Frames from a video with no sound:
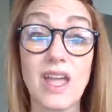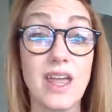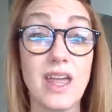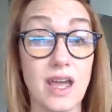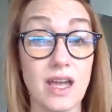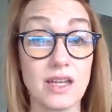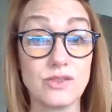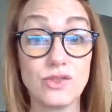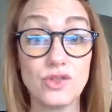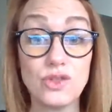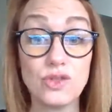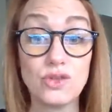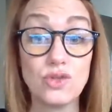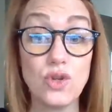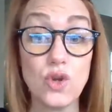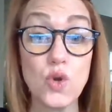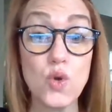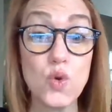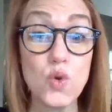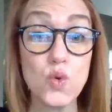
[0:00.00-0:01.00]
It has
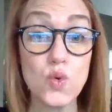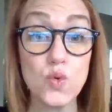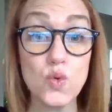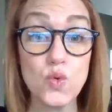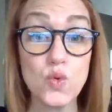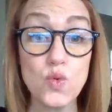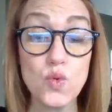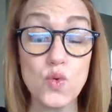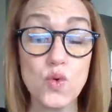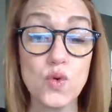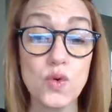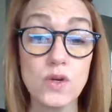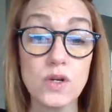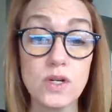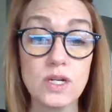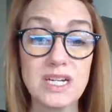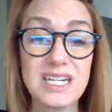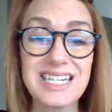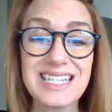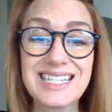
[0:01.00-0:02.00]
two
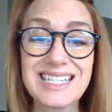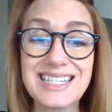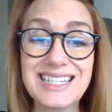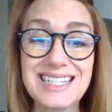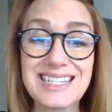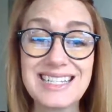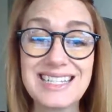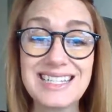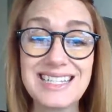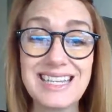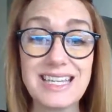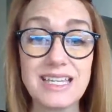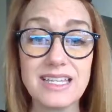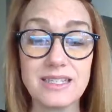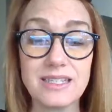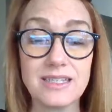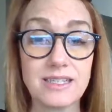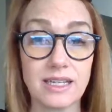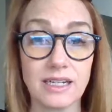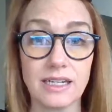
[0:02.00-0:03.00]

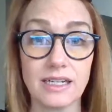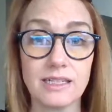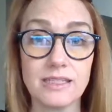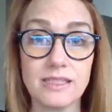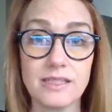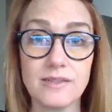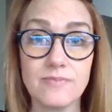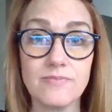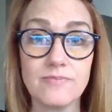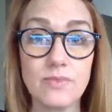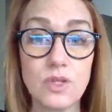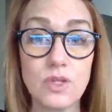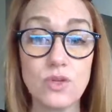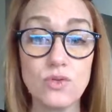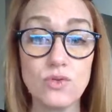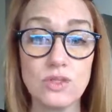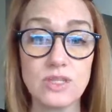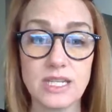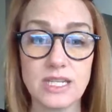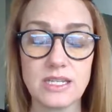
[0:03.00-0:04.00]
Z's in it,
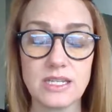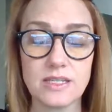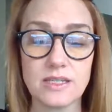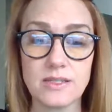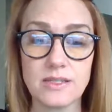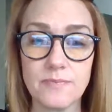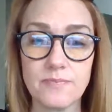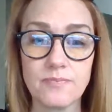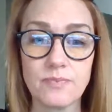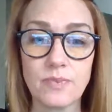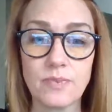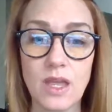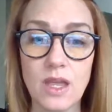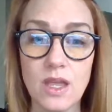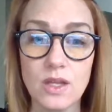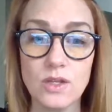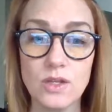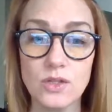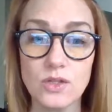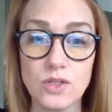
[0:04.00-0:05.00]
two Z's.
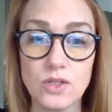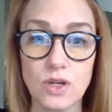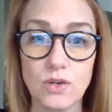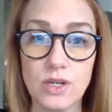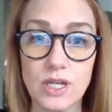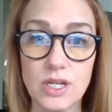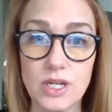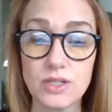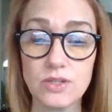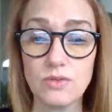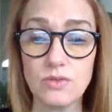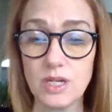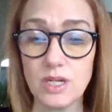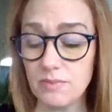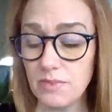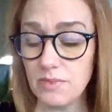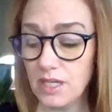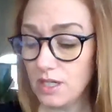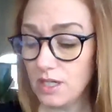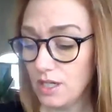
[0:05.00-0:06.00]
So here's what
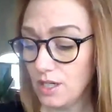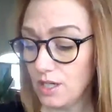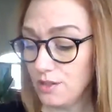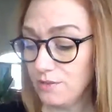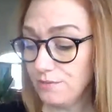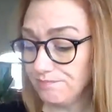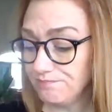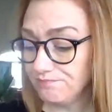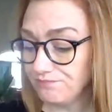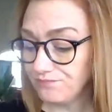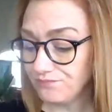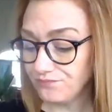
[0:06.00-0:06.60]
I'm going to do.